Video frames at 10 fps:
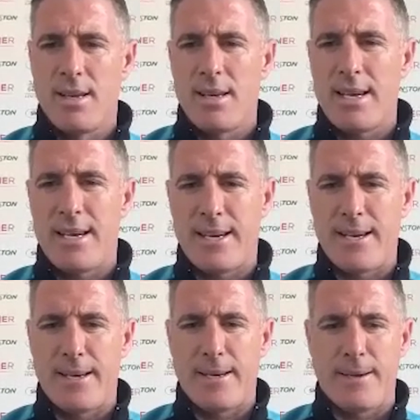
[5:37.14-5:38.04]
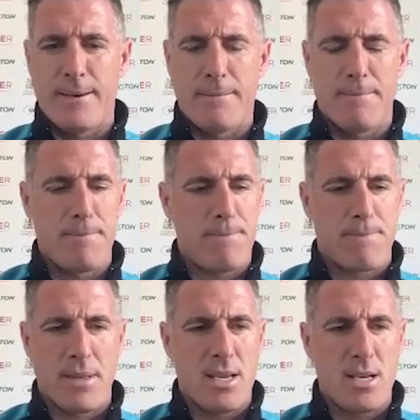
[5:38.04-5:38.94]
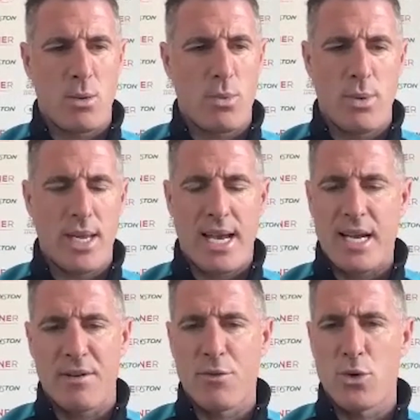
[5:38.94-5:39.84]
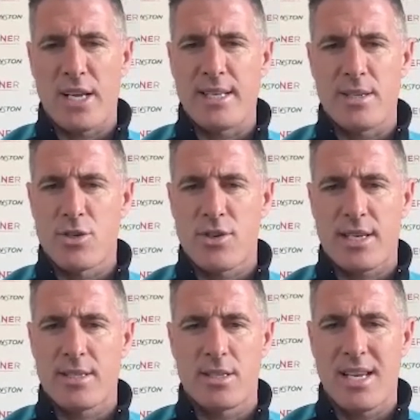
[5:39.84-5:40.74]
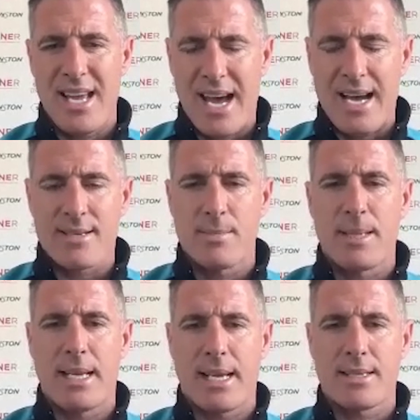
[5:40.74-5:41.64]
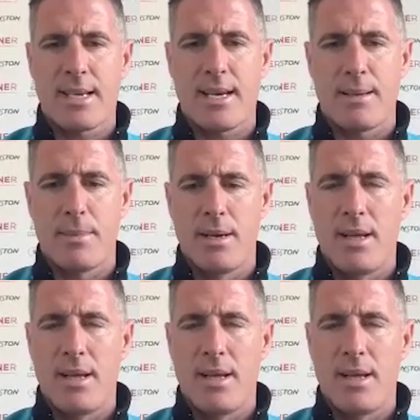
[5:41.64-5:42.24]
we can't afford any distractions. It has to be the next game.